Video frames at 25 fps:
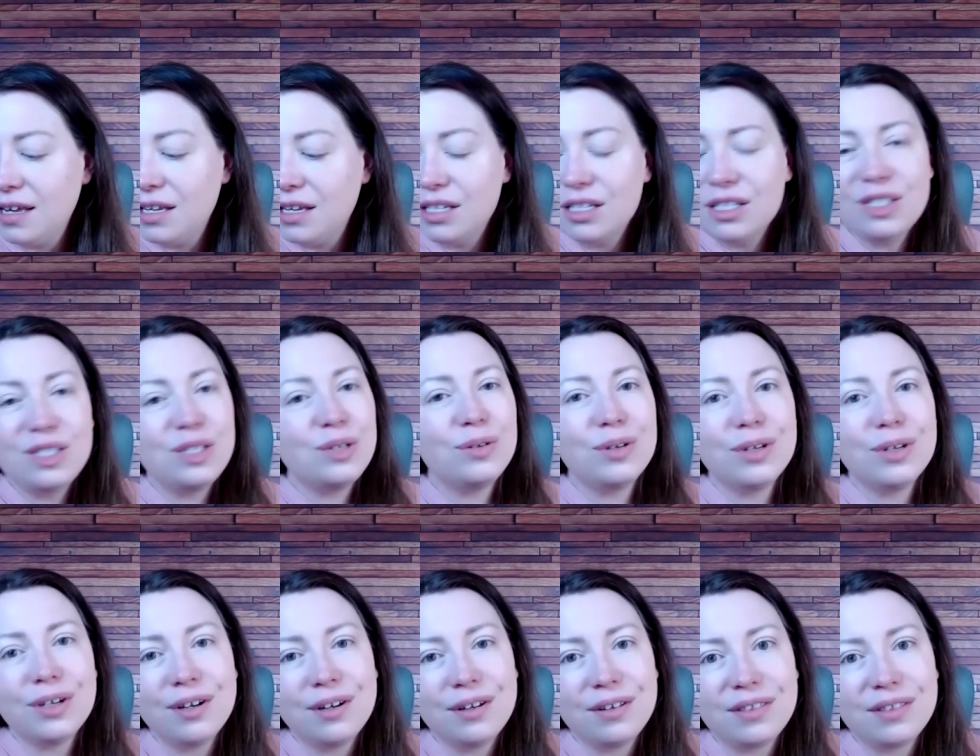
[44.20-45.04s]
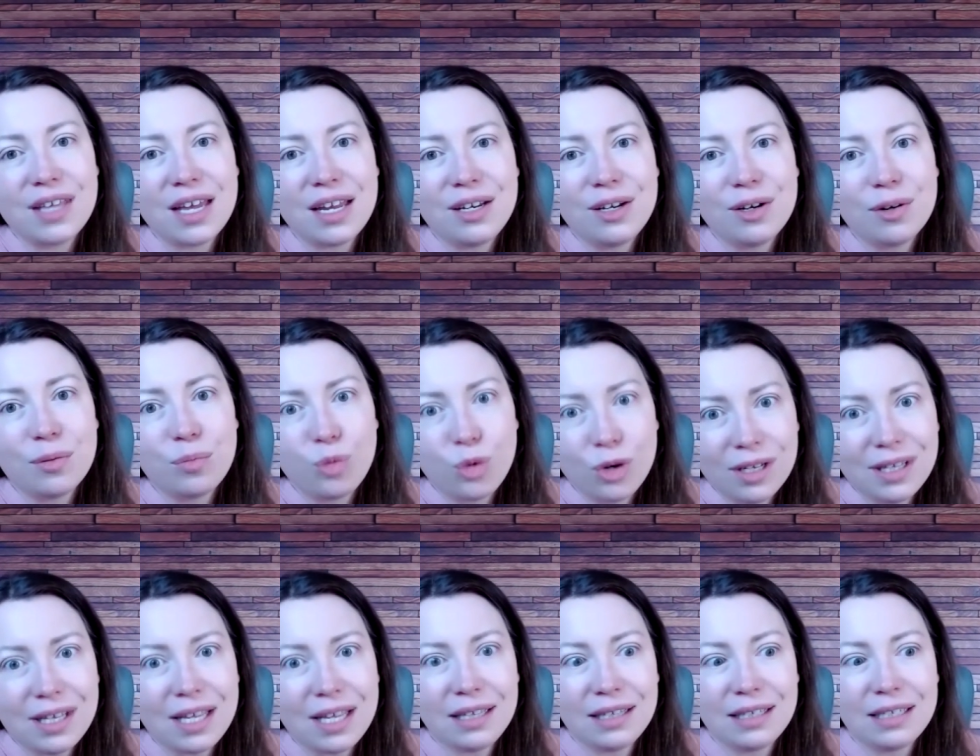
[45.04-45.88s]
sooner, then you're more
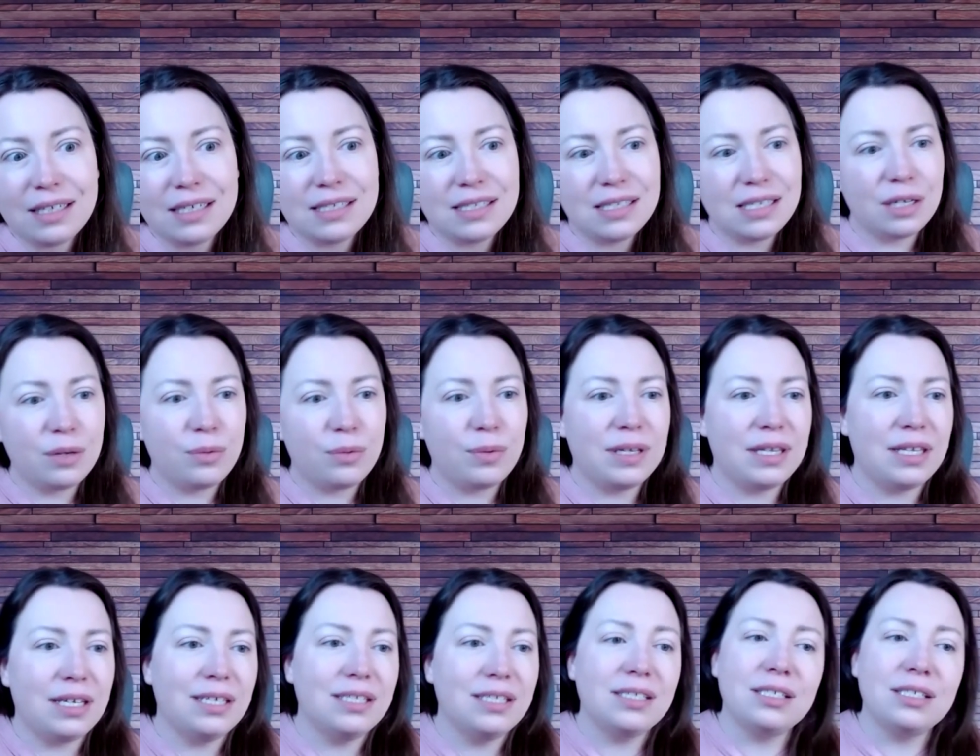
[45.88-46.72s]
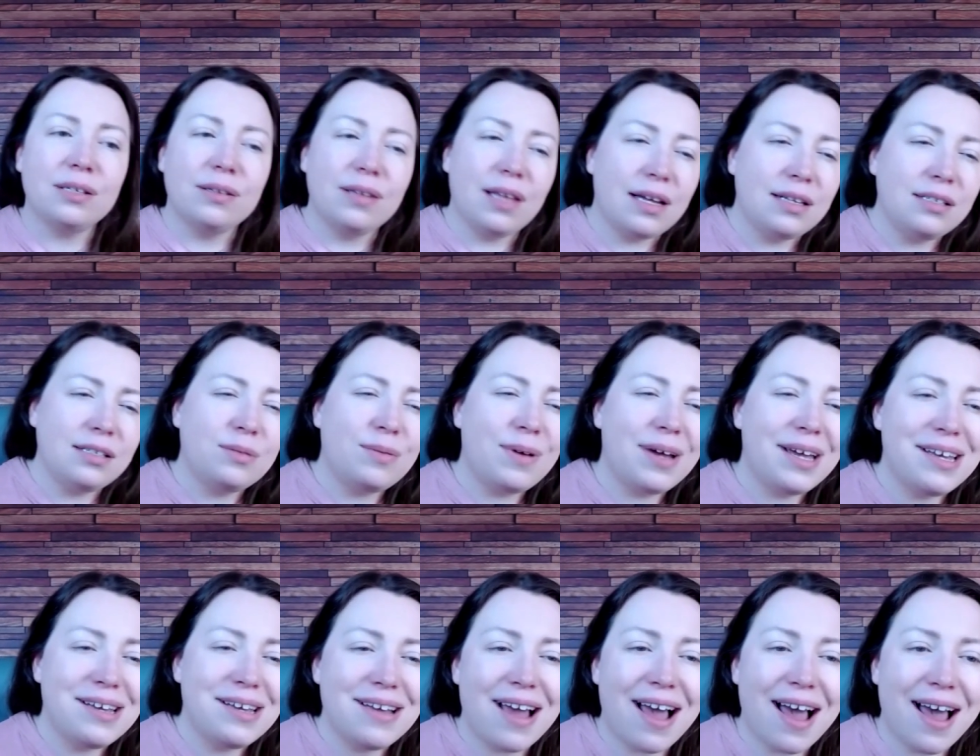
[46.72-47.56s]
likely to stick with it. So that's
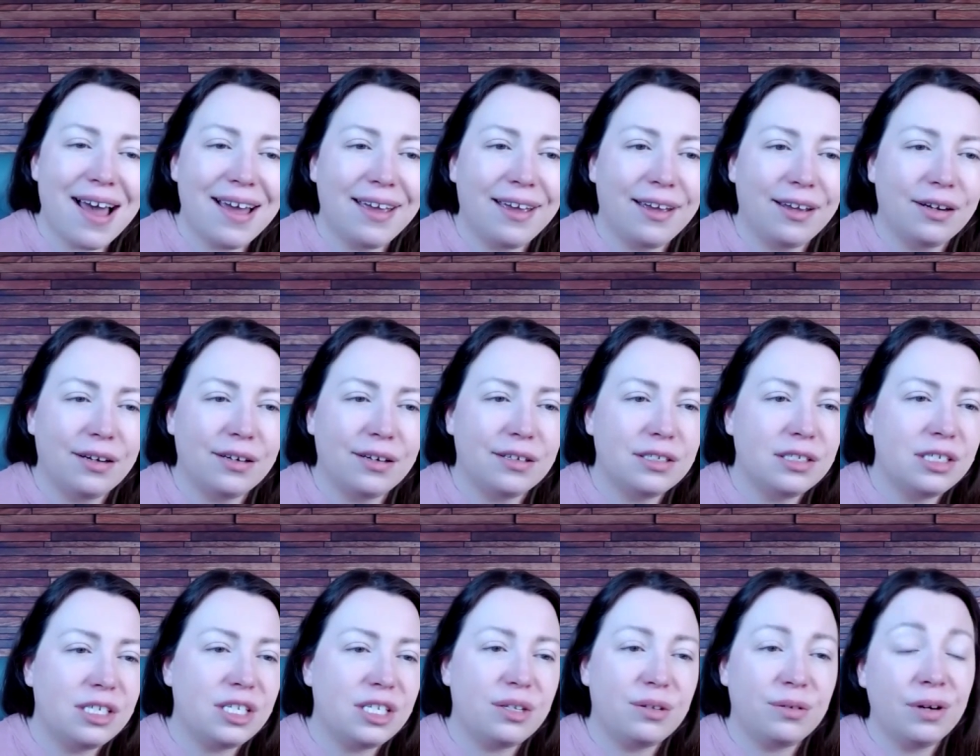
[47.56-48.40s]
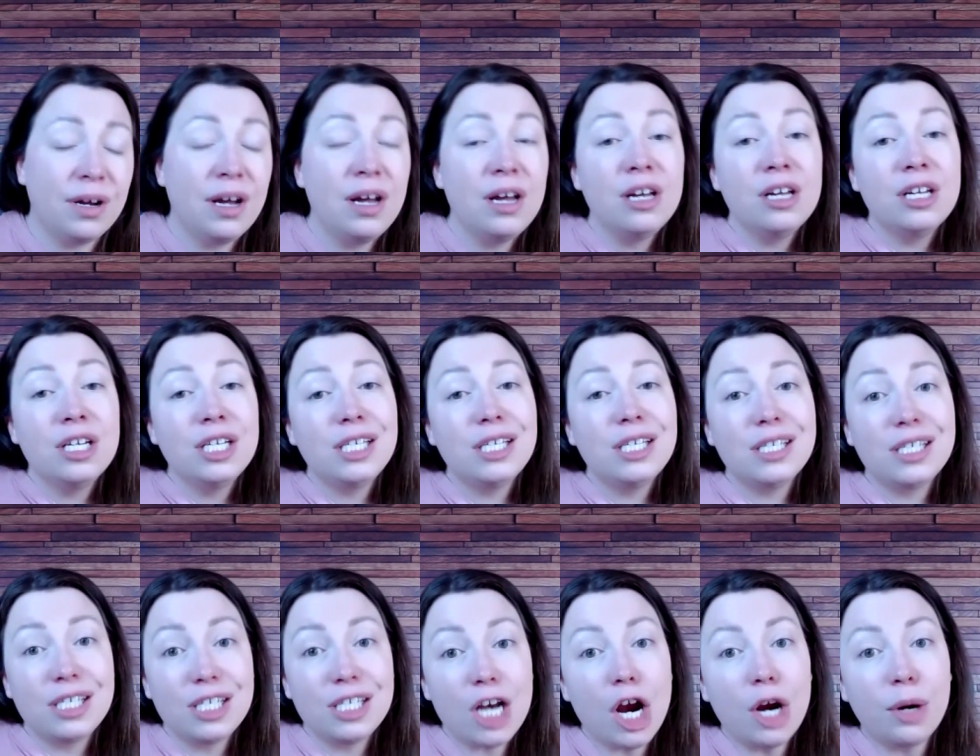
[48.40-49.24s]
why I encourage you to
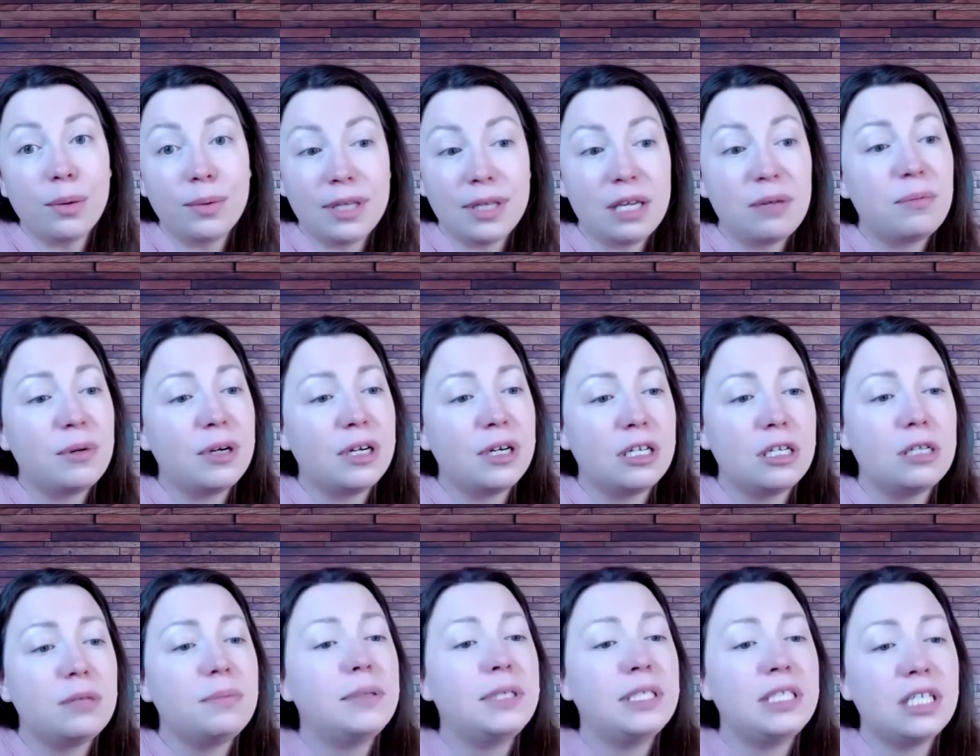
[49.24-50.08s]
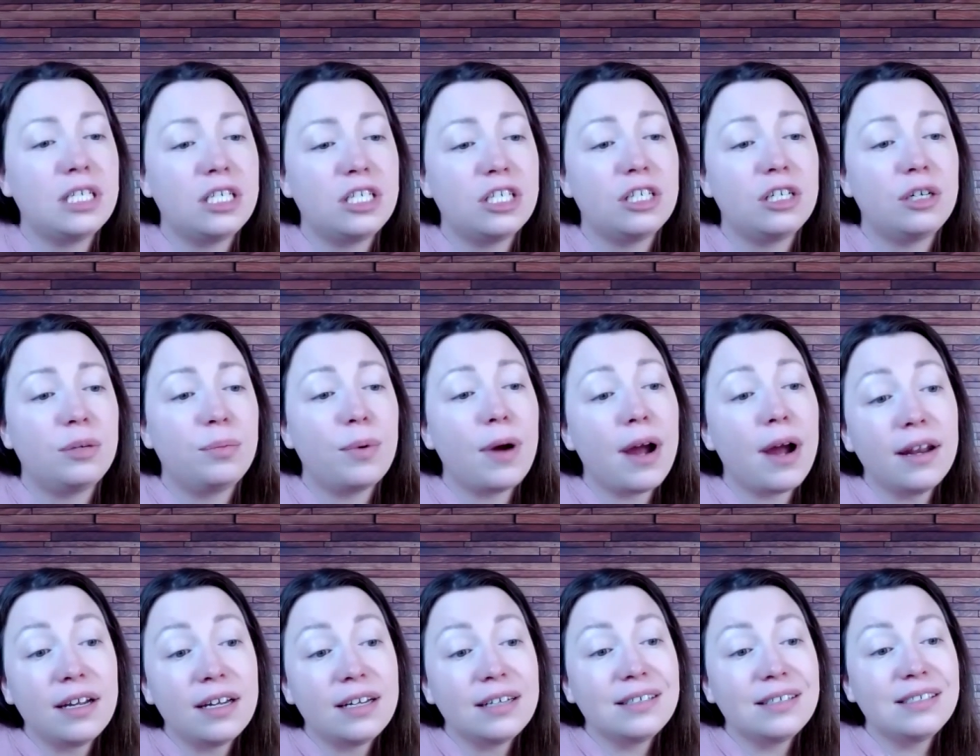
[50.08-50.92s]
start with a printable digital
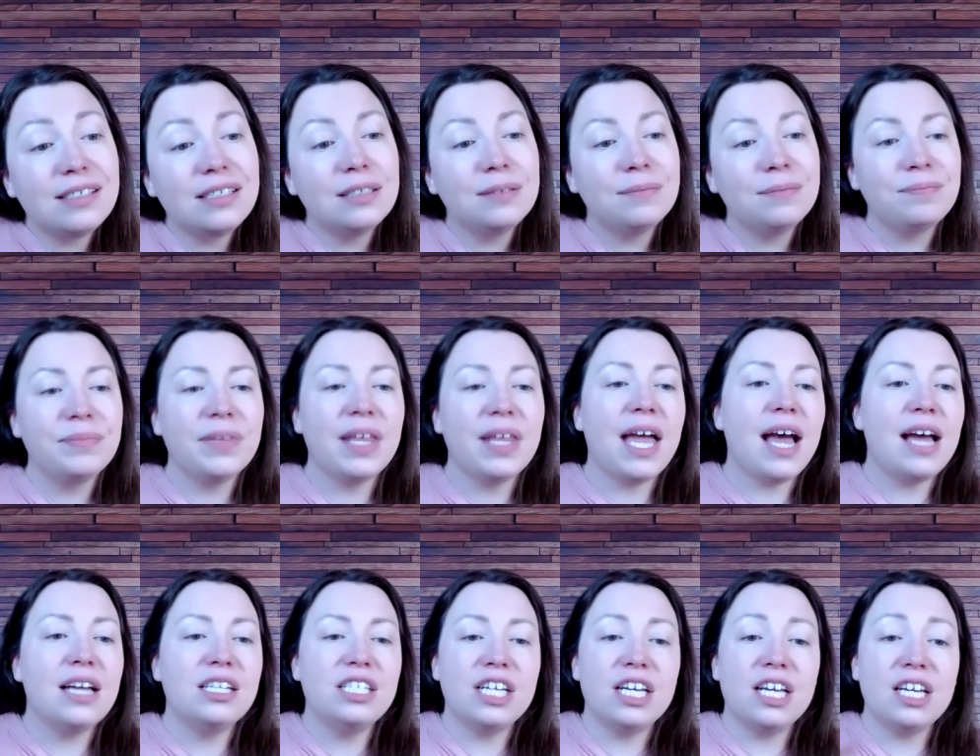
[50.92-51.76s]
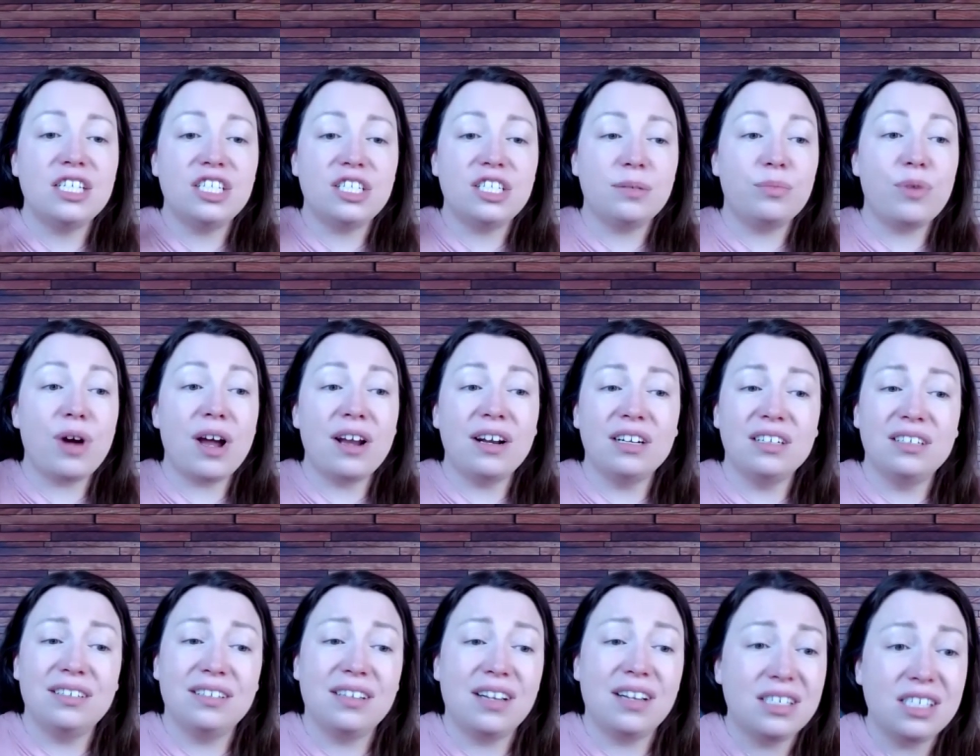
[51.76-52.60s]
product. Education
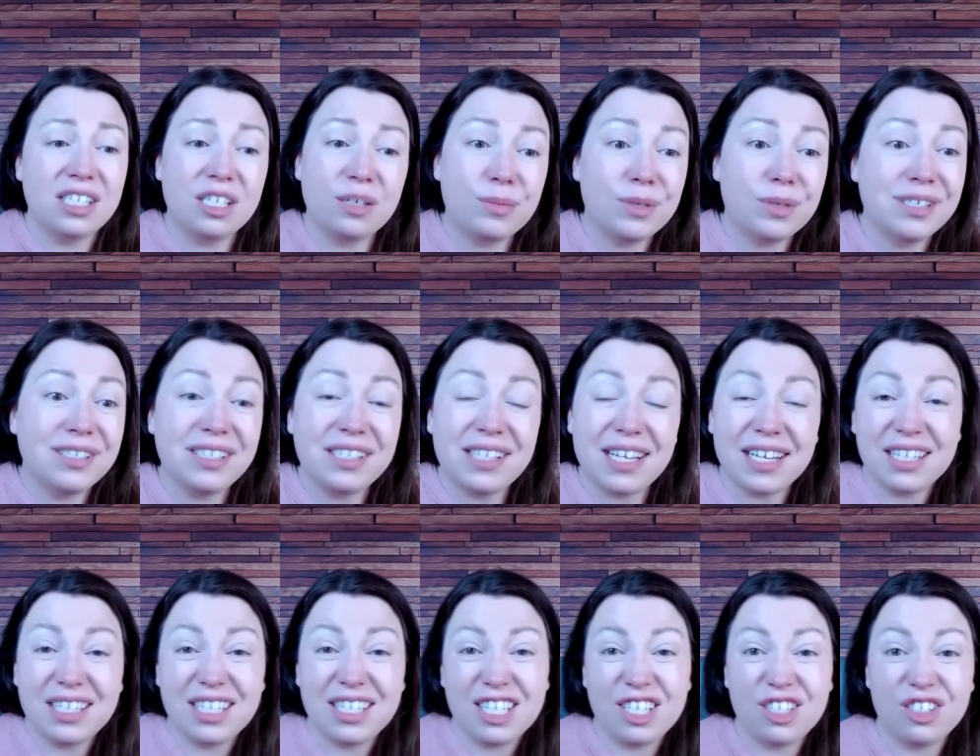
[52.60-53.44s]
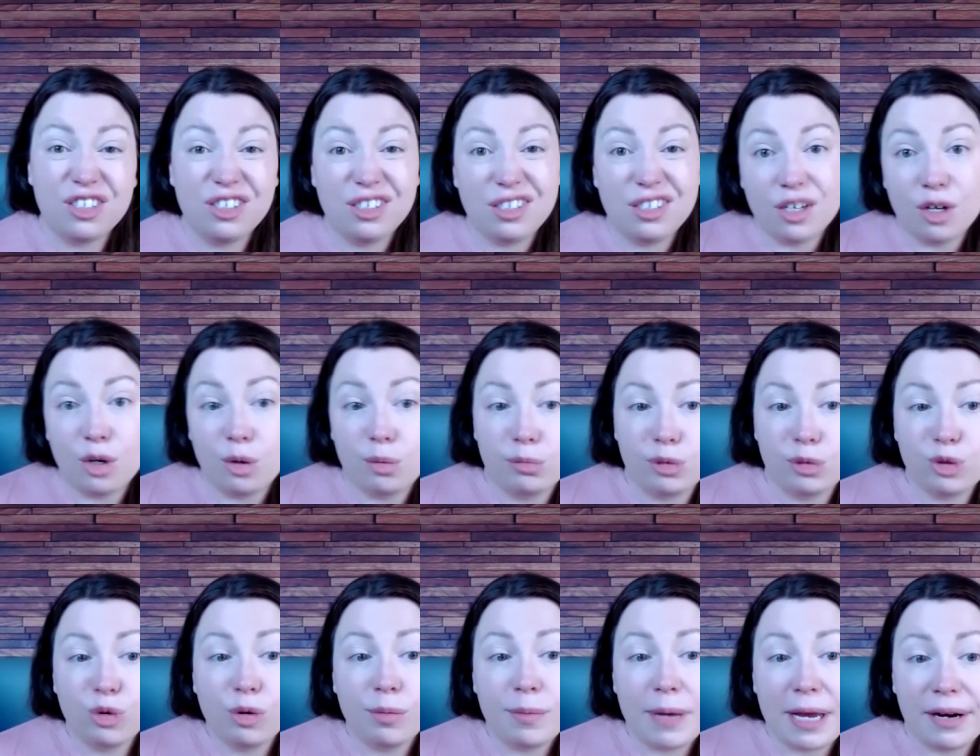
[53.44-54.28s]
product customers, like teachers and
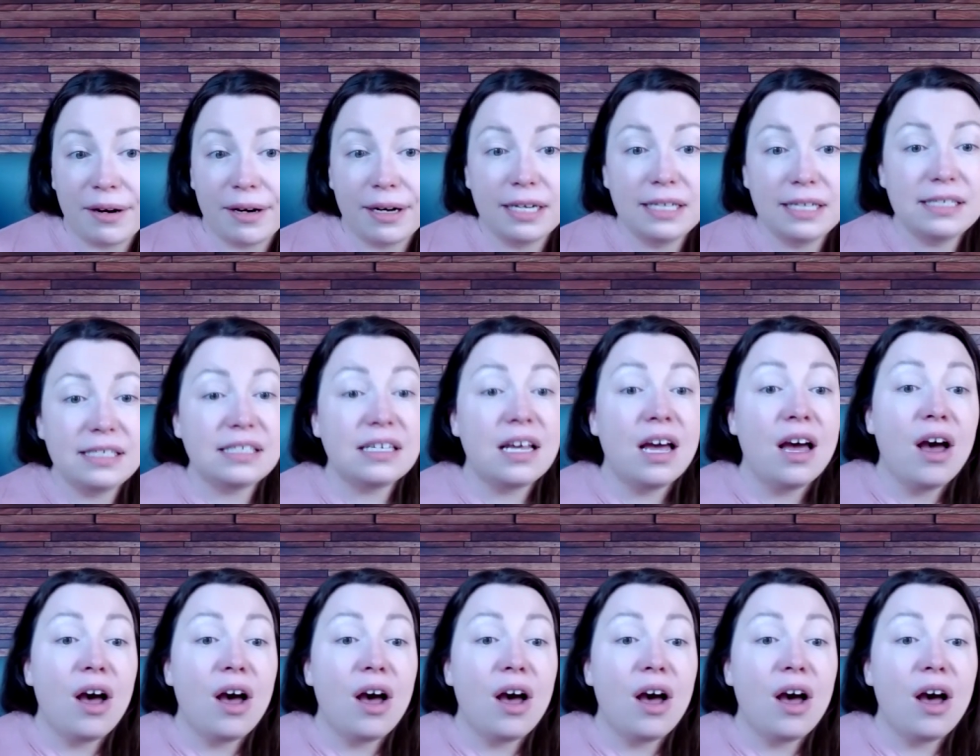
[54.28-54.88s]
homeschool parents,